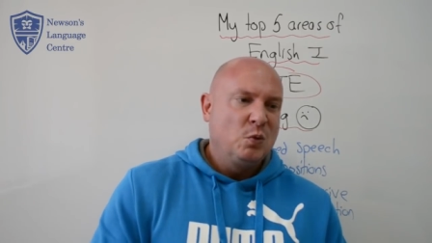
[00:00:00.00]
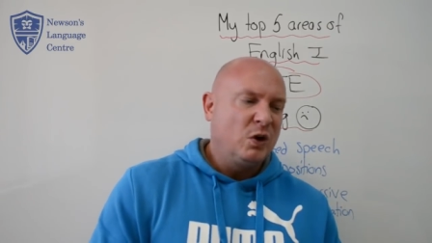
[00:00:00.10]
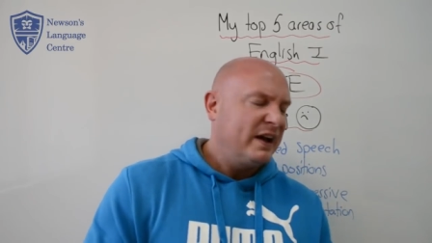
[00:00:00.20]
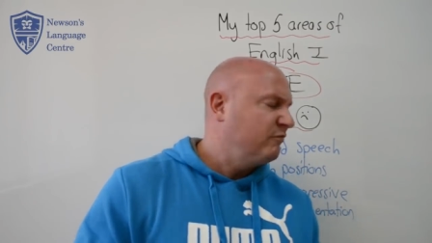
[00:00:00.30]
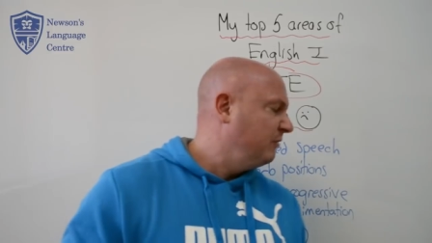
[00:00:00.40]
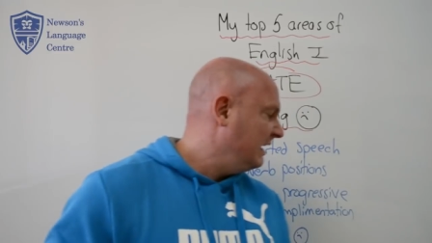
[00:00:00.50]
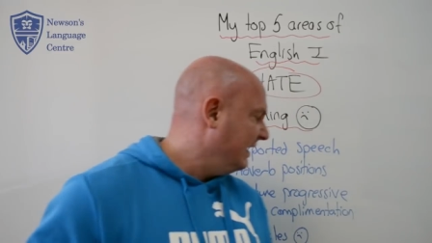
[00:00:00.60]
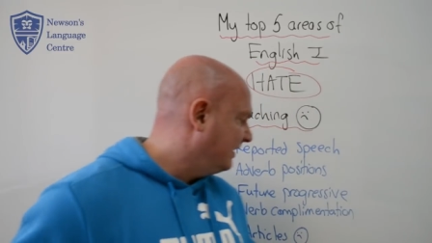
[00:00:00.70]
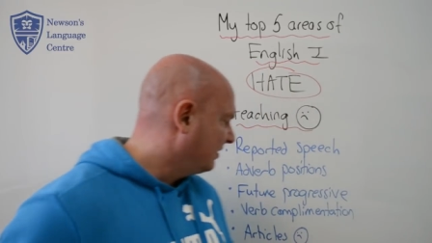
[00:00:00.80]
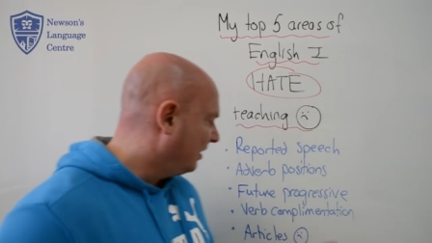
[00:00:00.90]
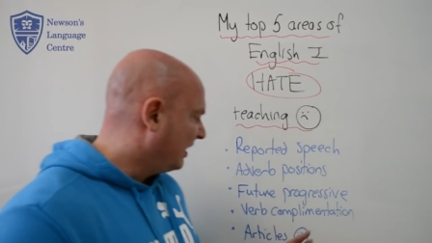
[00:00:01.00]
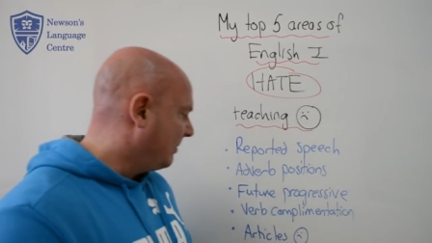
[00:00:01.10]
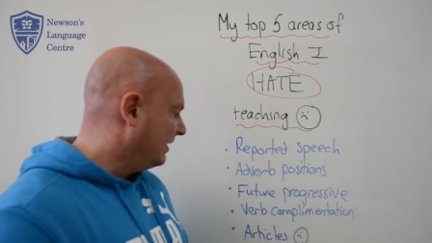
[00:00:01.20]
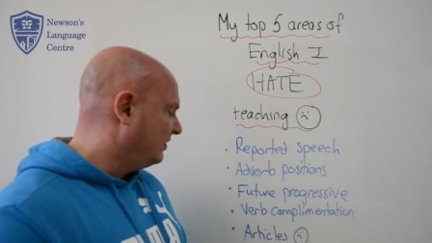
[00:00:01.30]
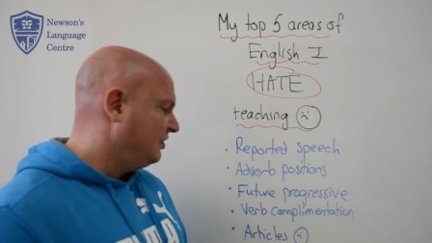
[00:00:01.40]
what I really dislike
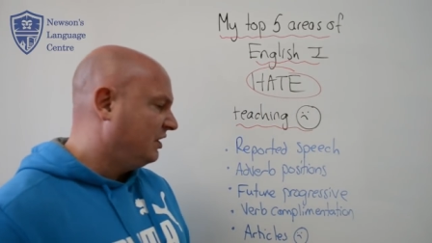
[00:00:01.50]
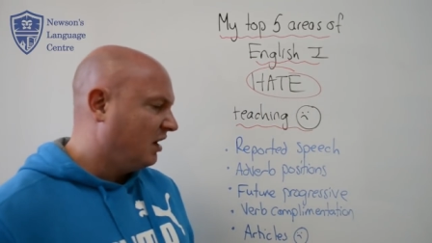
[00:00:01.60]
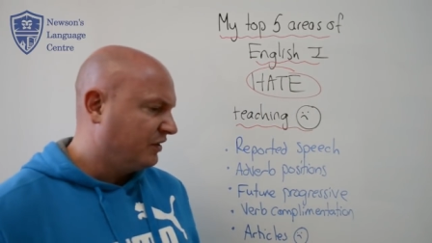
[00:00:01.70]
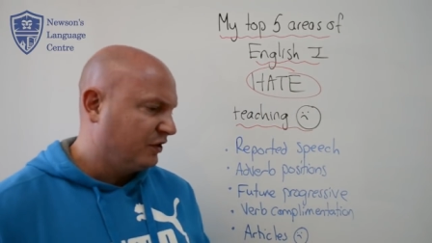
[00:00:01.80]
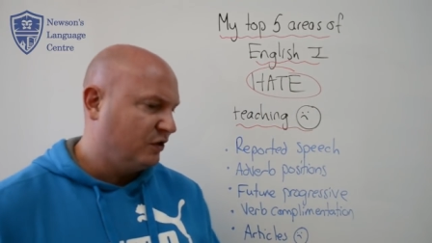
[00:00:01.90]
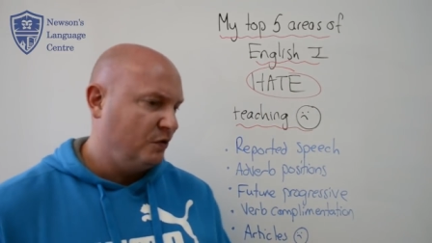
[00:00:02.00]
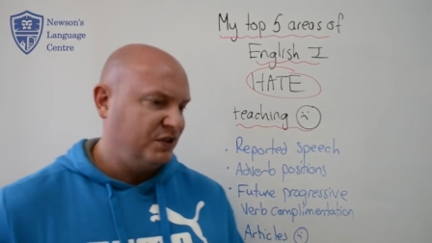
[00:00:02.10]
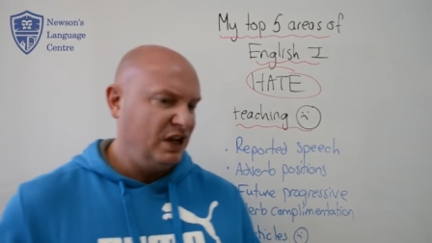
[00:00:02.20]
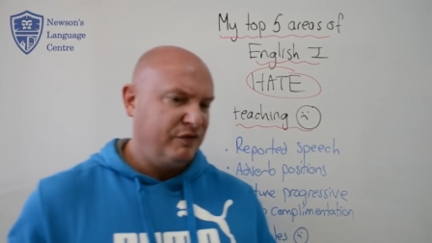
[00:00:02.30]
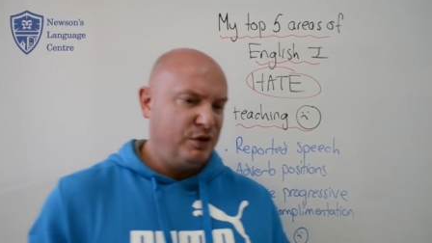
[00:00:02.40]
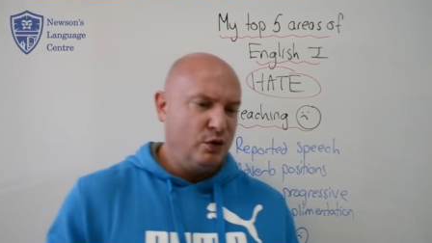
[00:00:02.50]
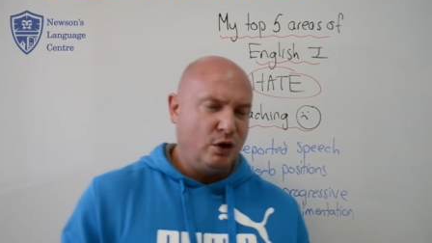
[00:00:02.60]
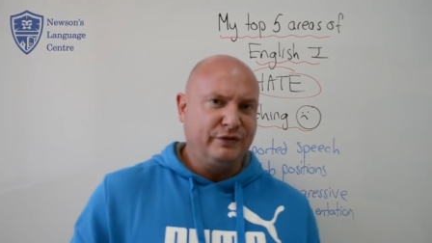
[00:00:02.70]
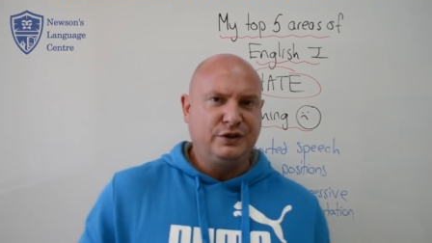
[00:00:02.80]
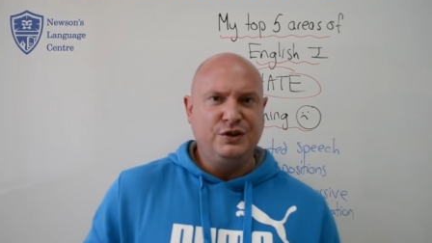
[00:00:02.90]
about teaching articles, if you
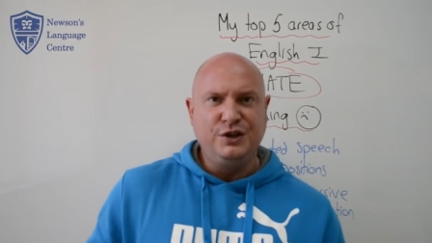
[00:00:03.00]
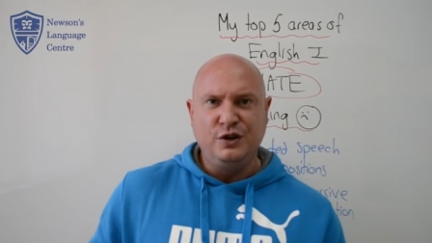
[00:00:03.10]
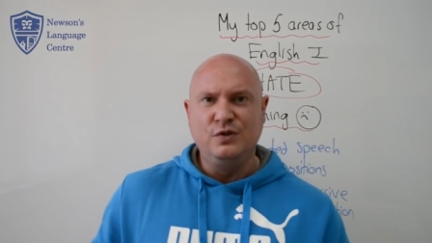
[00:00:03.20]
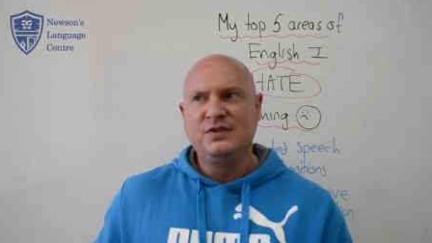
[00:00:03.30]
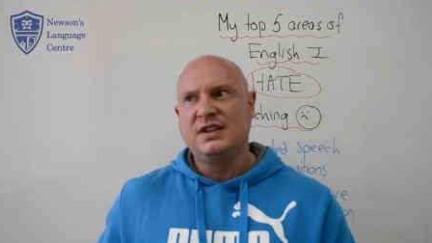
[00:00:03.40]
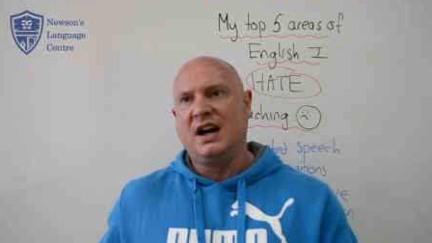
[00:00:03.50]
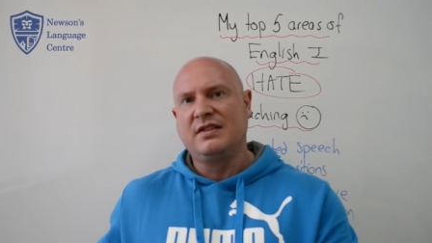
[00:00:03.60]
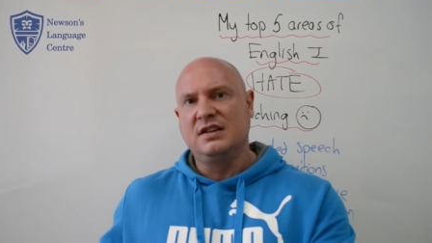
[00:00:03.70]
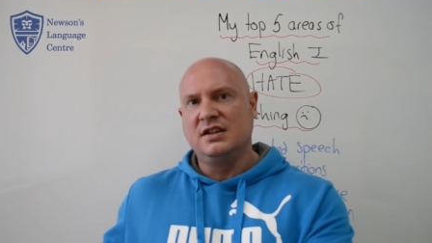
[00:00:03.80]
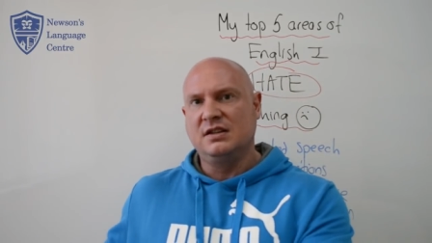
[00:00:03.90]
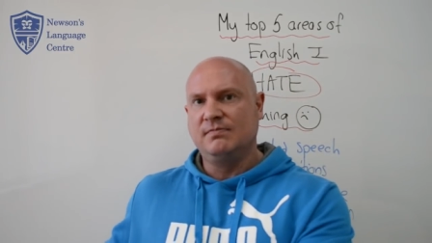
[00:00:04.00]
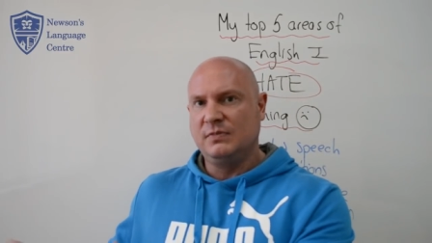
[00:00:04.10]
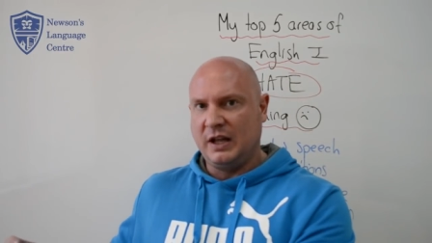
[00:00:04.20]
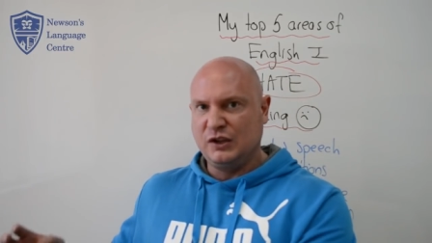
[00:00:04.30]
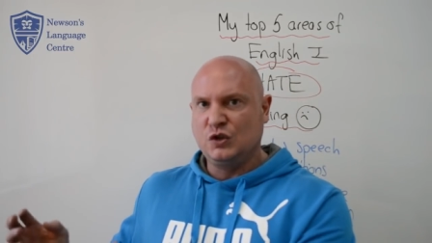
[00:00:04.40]
often use other
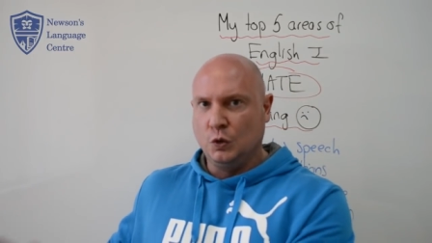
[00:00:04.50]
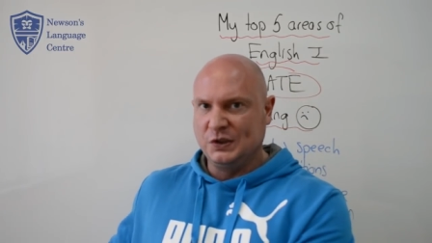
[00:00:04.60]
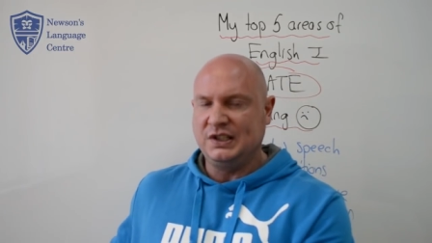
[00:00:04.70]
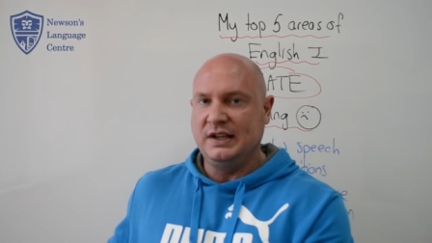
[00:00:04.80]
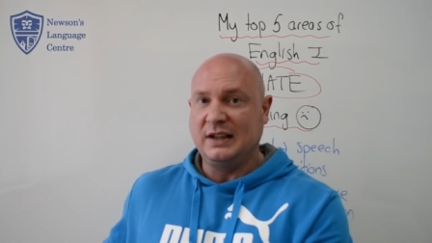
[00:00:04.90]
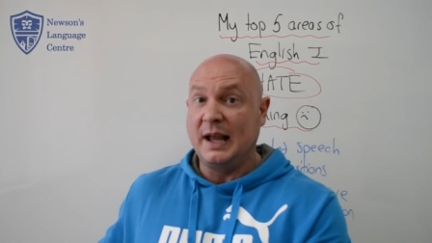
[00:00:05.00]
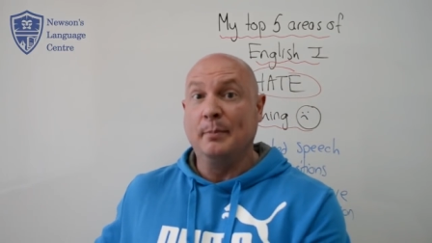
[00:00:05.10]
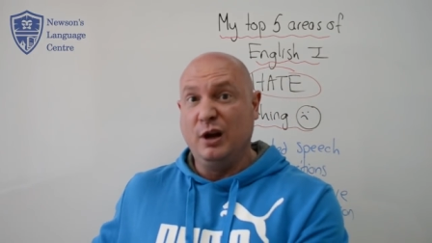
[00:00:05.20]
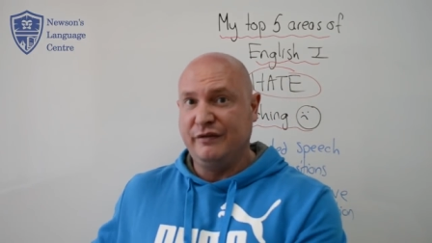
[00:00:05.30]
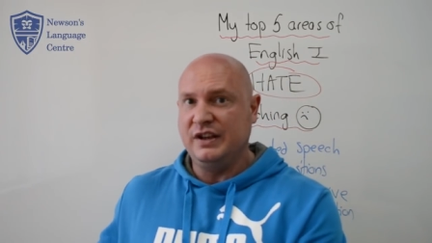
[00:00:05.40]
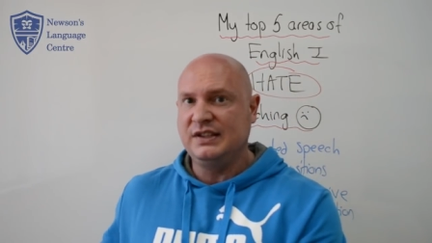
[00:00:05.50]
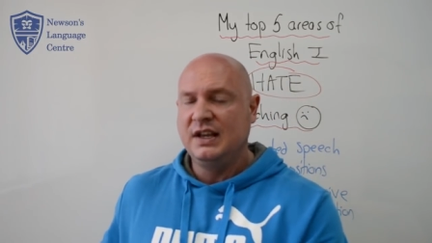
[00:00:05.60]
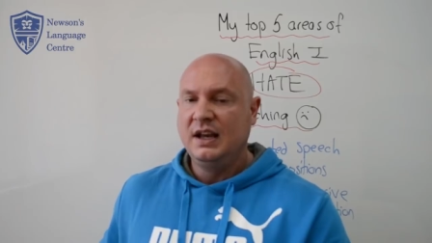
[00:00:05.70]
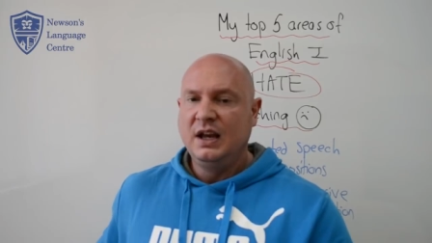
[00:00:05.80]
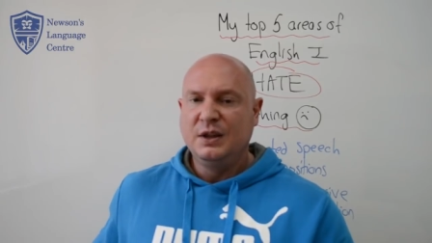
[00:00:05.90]
sources like Murphy's,
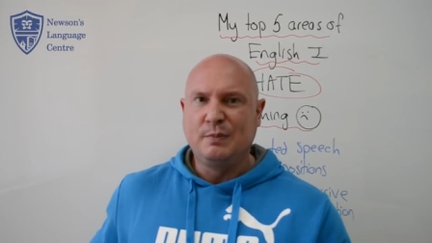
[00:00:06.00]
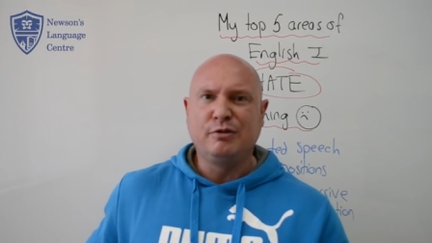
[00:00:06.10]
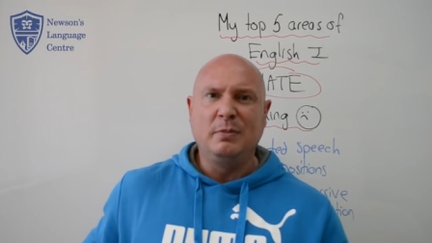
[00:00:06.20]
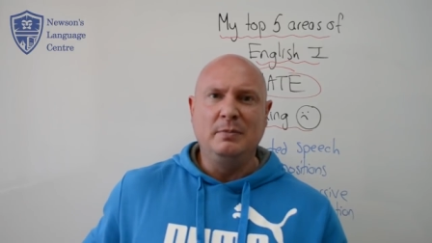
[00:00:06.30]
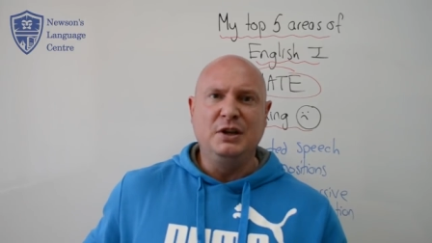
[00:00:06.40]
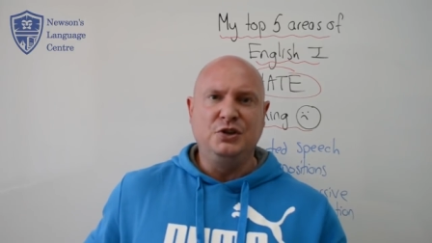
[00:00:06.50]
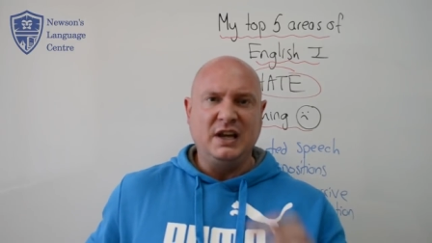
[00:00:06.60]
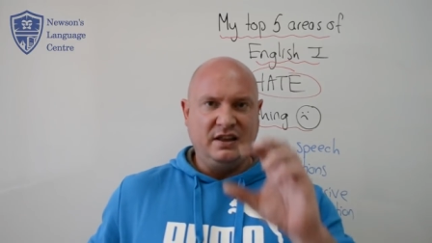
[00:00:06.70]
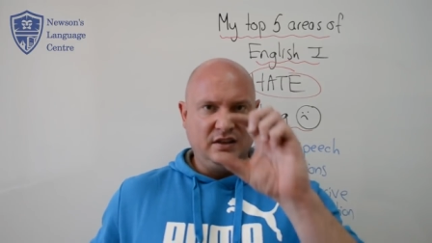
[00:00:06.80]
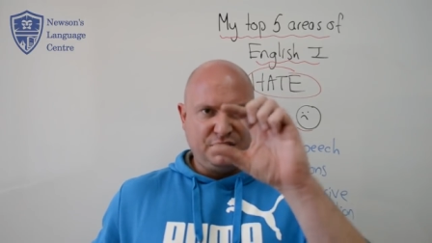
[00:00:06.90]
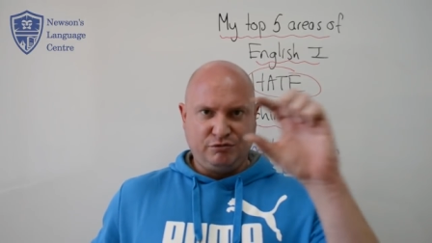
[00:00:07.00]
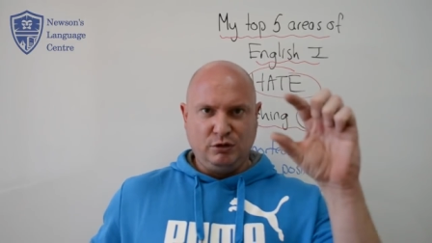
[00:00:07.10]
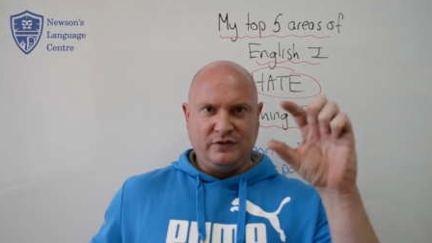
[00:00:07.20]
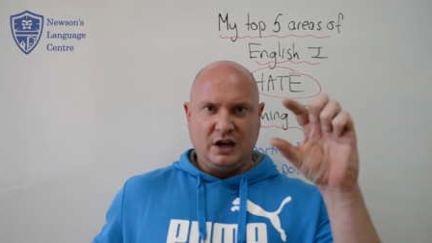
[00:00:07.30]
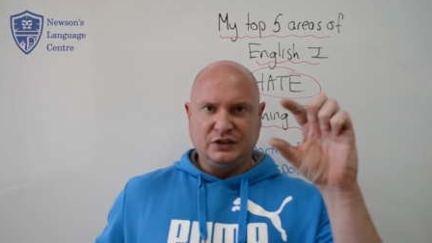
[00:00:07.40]
the problem is you get this
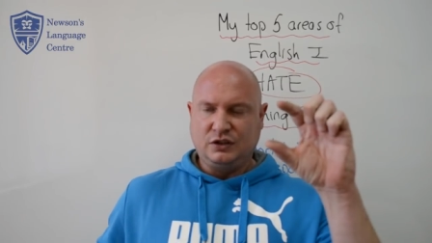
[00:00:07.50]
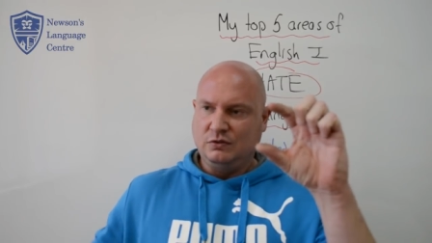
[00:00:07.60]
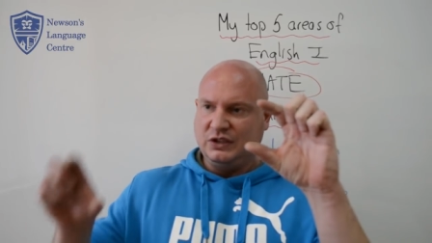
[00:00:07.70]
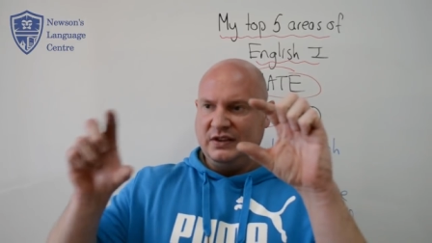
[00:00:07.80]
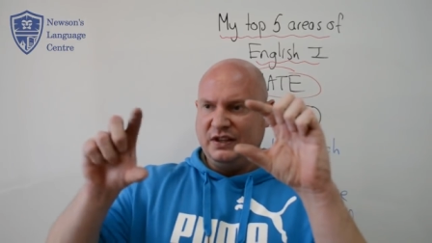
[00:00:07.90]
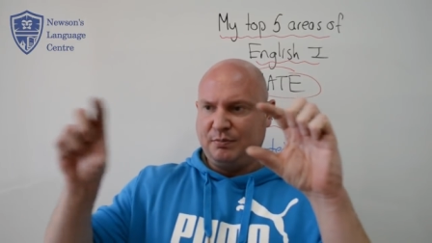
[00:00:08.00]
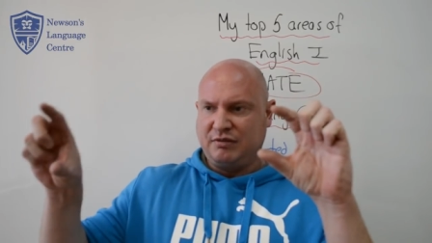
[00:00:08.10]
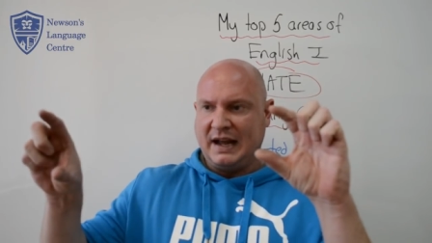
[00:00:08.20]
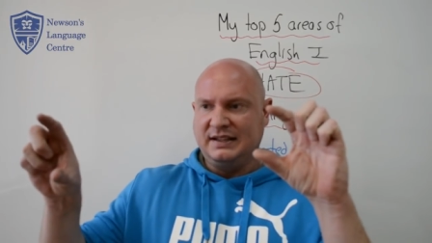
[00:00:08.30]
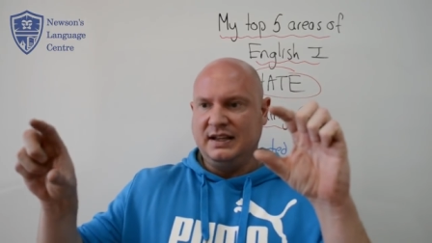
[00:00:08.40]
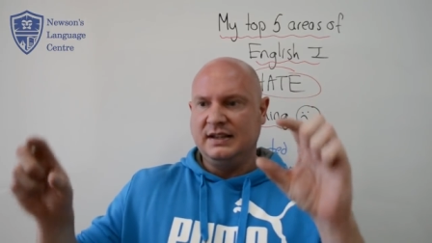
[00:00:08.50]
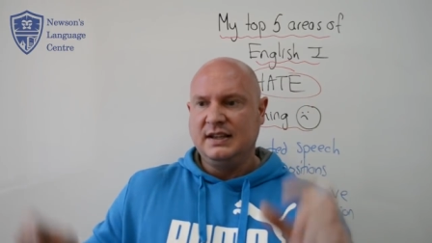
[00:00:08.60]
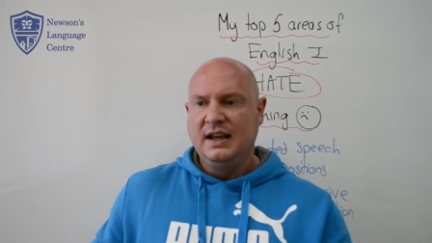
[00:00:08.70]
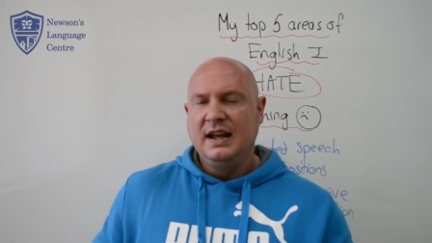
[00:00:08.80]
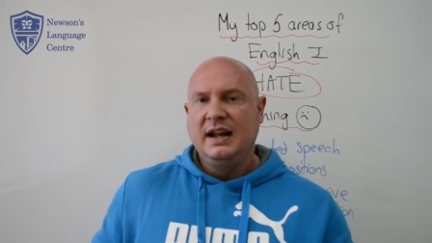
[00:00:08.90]
rule of articles and this practice.